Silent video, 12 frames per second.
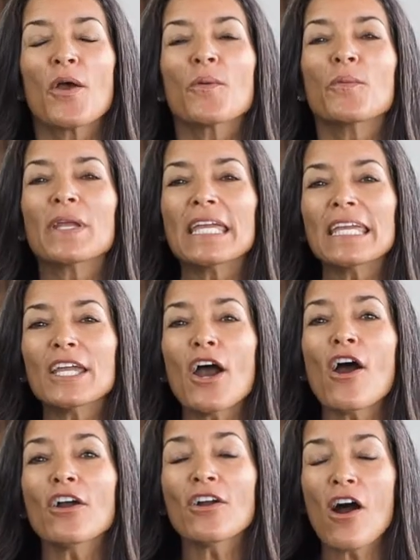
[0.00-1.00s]
We
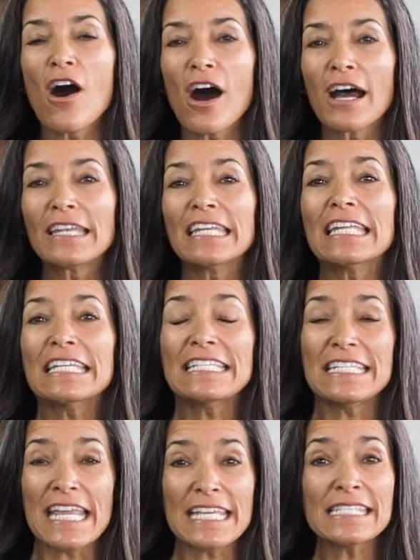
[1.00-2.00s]
are on
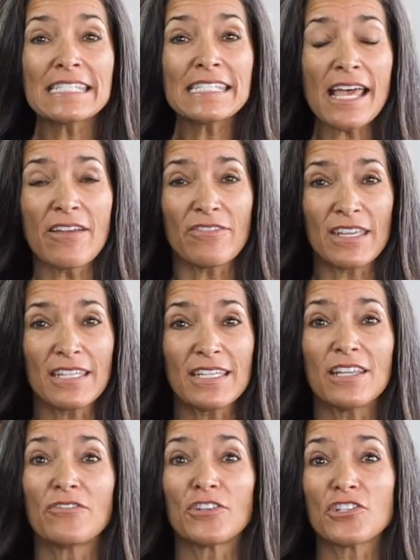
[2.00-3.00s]
day seven,
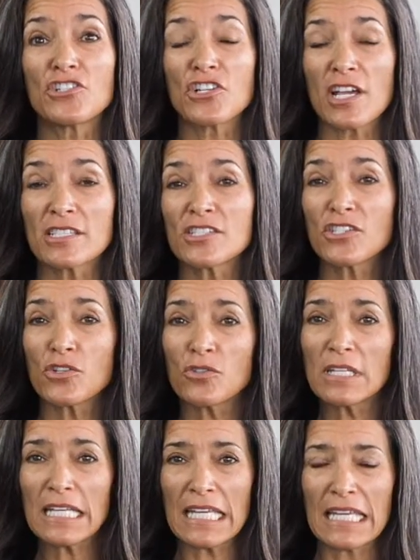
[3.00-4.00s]
if you're just
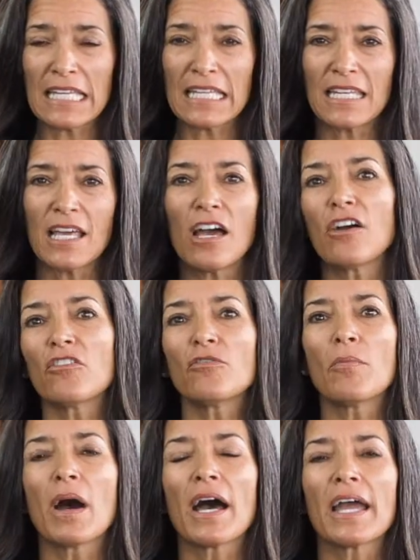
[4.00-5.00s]
tuning in, of
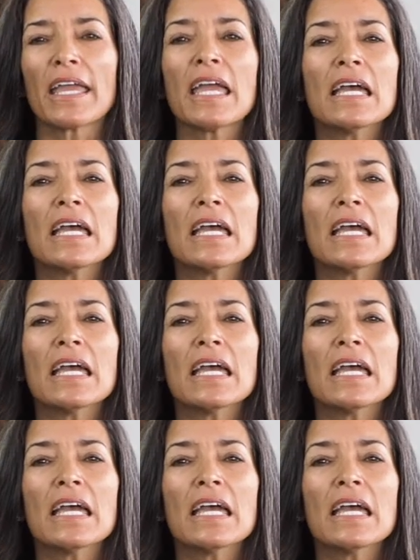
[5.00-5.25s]
my